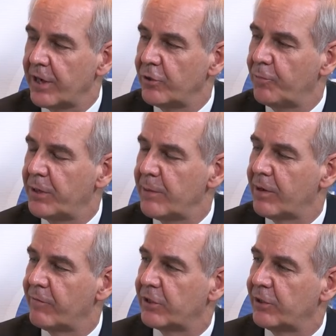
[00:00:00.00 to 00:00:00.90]
like your
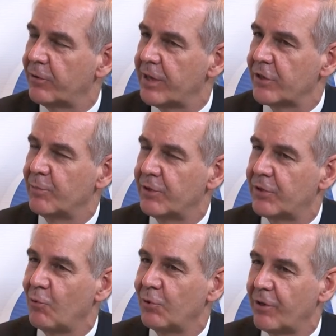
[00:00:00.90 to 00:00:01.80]
people, obviously your
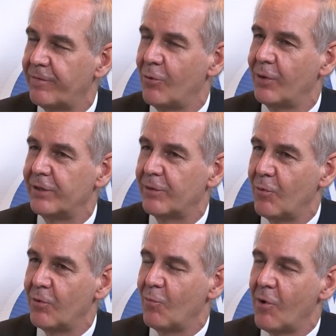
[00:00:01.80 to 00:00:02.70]
customers also fall into
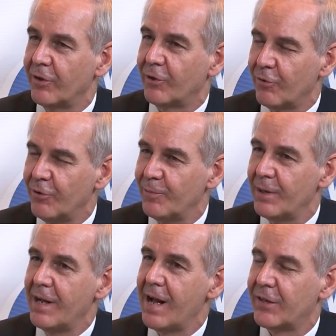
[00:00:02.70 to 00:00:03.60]
more than one group,
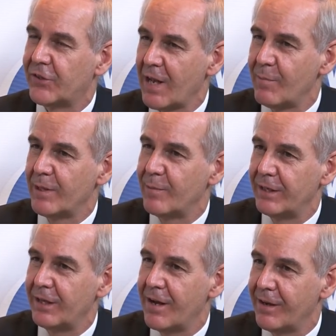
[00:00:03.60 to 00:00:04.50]
and some of them are
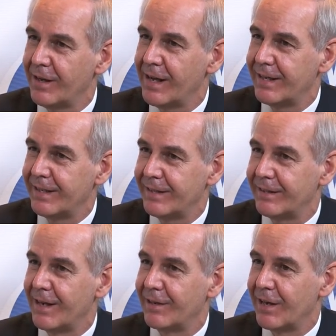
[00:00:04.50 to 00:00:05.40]
young
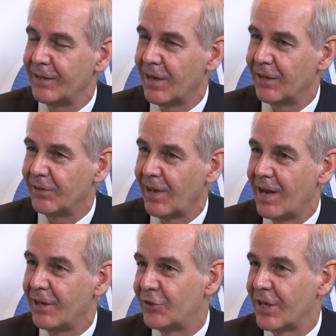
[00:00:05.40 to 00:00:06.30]
and
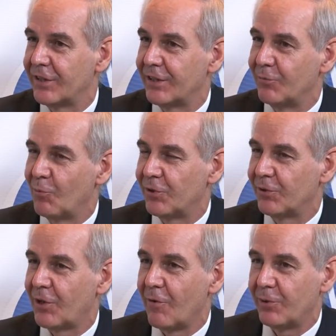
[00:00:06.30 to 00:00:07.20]
energetic and want
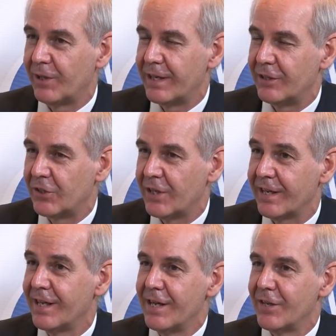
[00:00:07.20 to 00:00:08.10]
to go with the latest
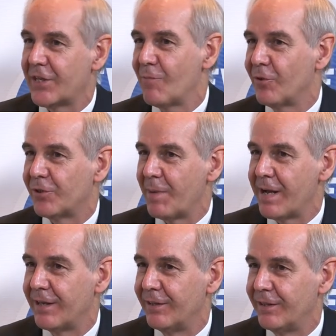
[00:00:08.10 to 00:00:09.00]
tech, and some want to
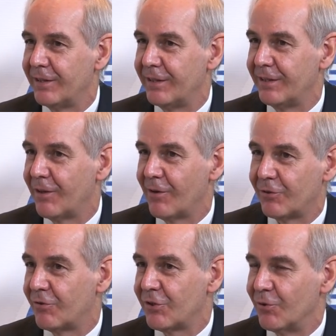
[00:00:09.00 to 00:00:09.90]
bank in the
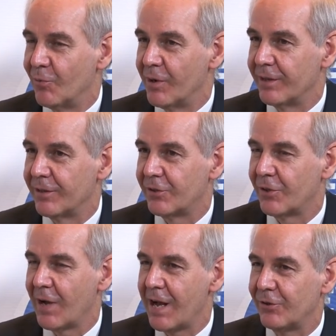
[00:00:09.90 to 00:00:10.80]
traditional way.
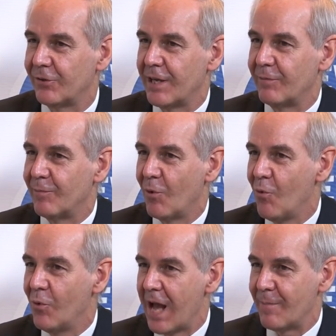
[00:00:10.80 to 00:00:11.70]
So how do you keep them
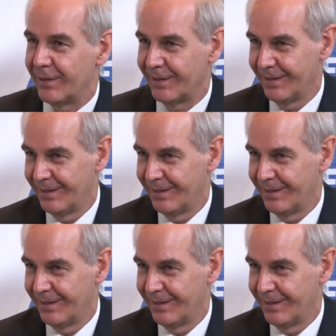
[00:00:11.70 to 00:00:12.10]
all happy?